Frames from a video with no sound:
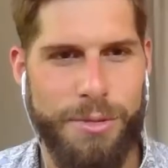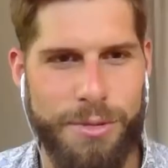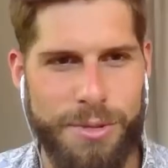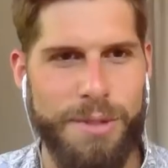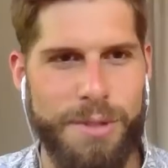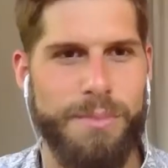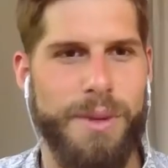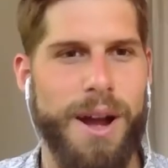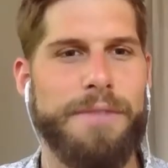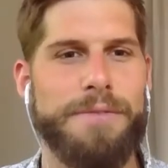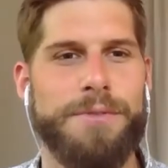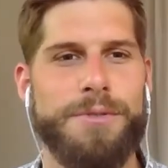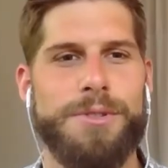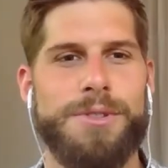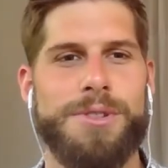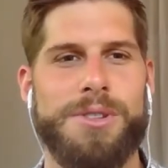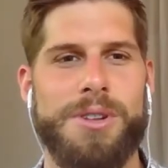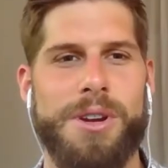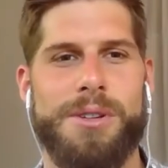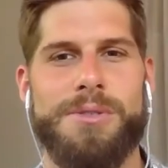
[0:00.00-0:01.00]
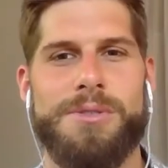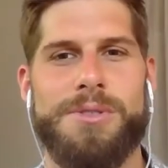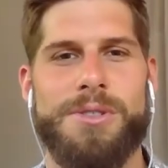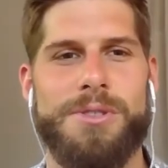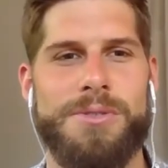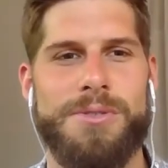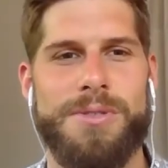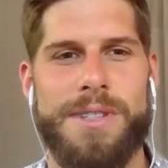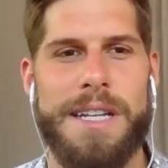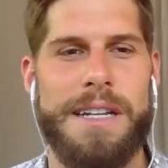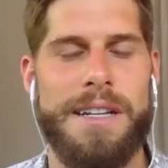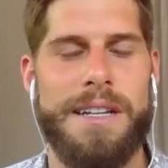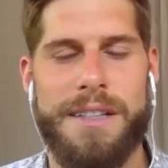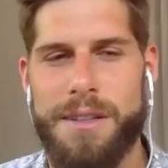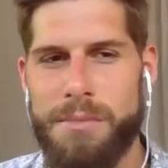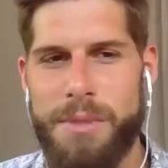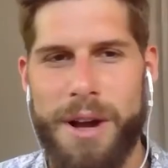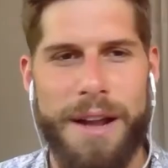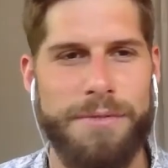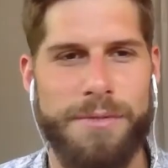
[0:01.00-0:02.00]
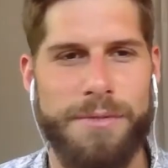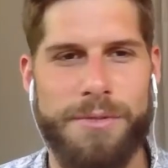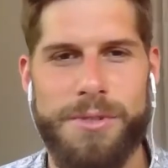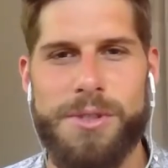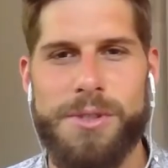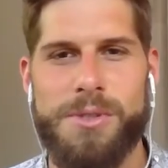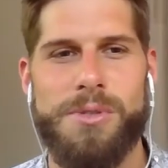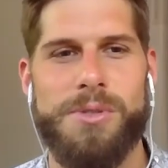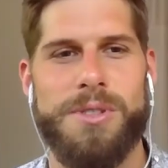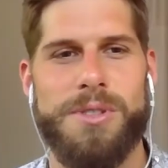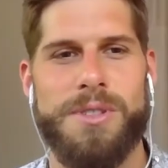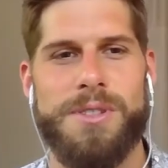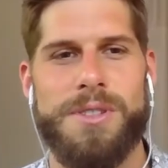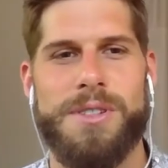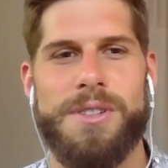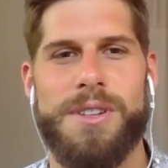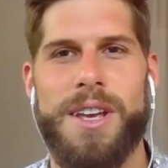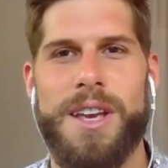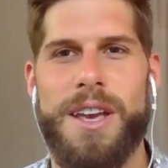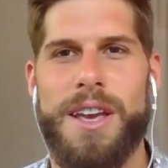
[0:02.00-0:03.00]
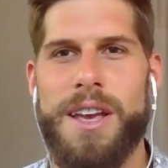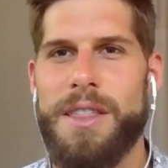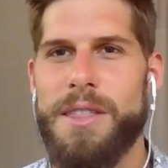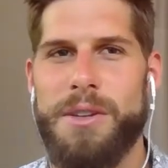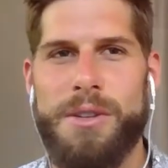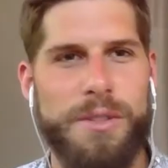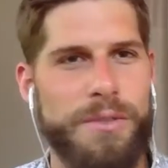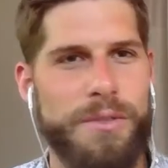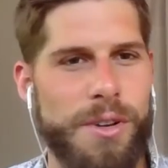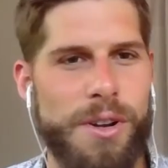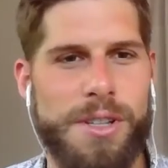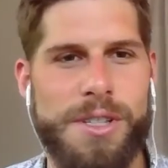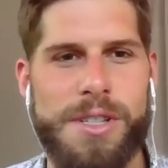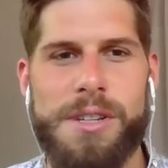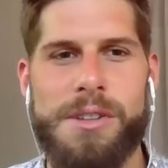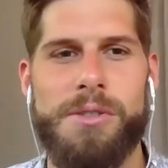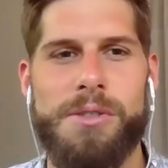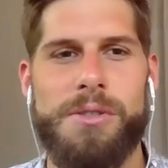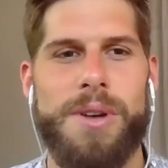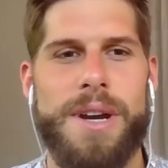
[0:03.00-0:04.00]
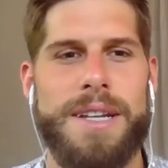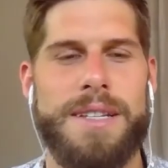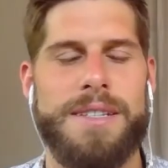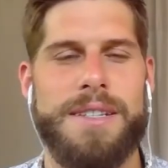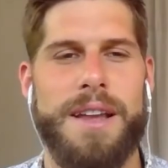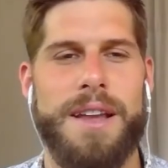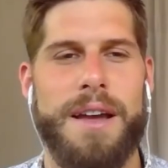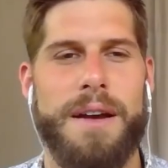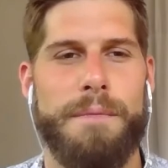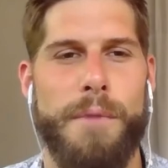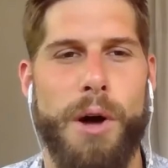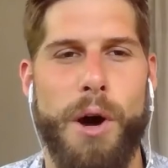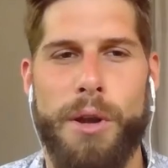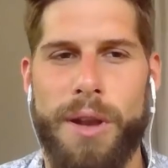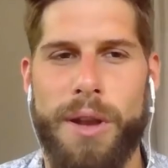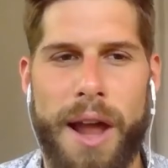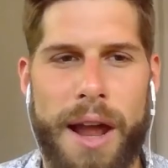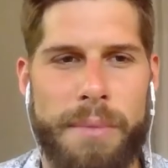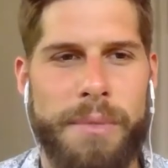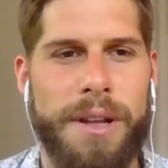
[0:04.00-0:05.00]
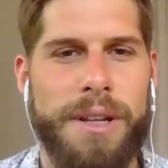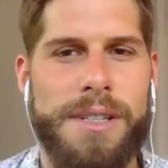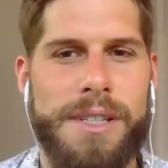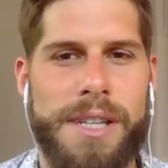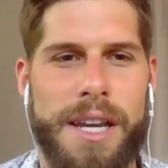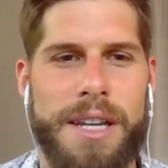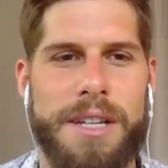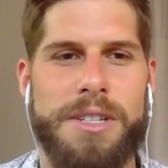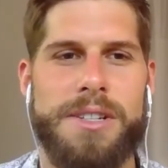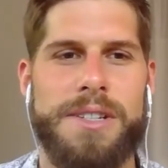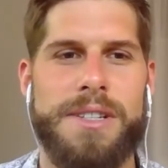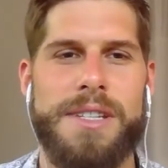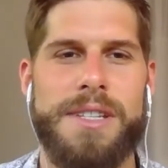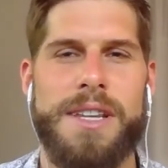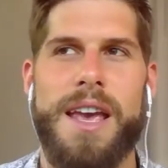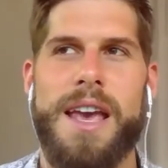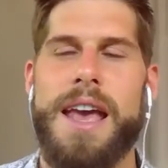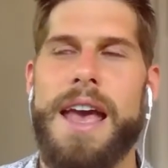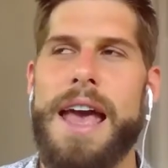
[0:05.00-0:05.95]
who's the mindfulness coach, who's leading the mindfulness courses at the university, who has um, online meditations,